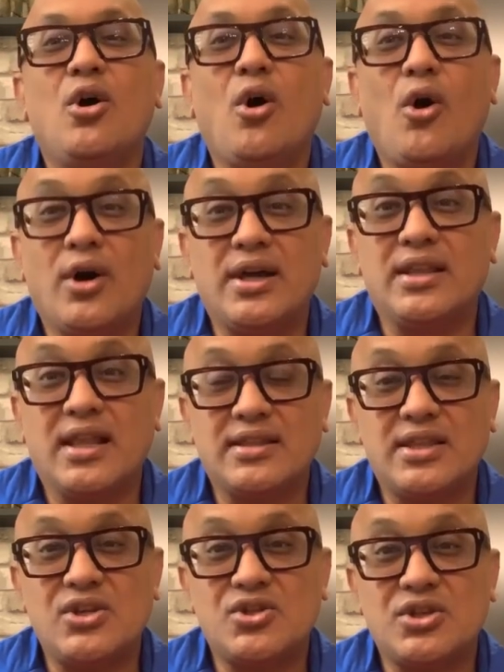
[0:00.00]

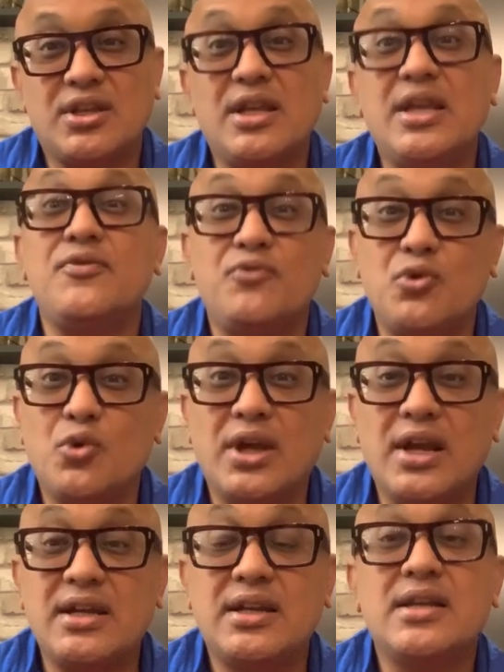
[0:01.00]
organization if you
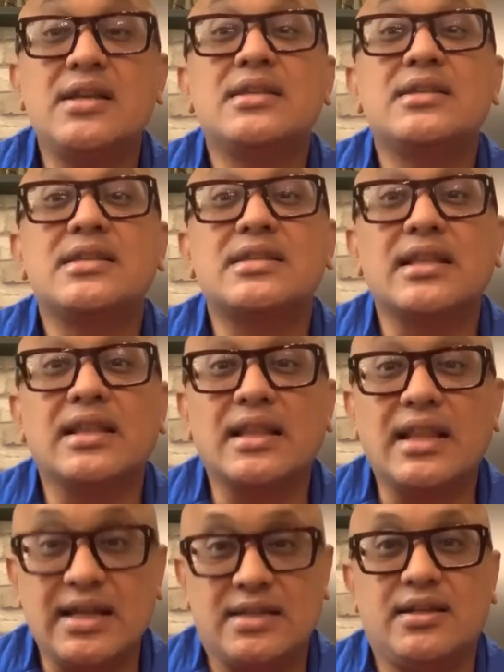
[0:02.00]
get
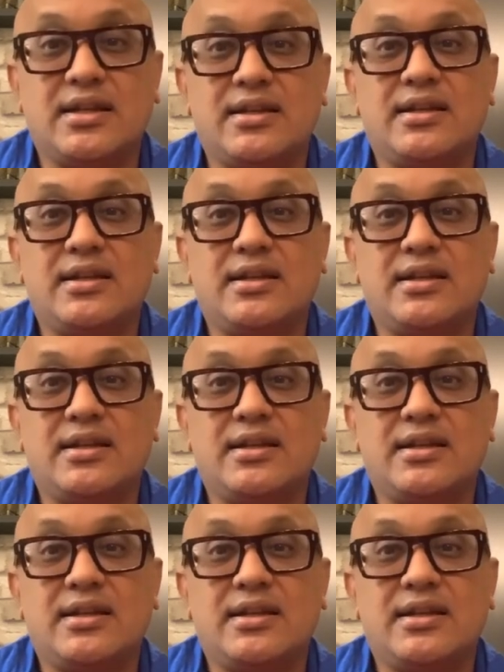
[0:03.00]
selected.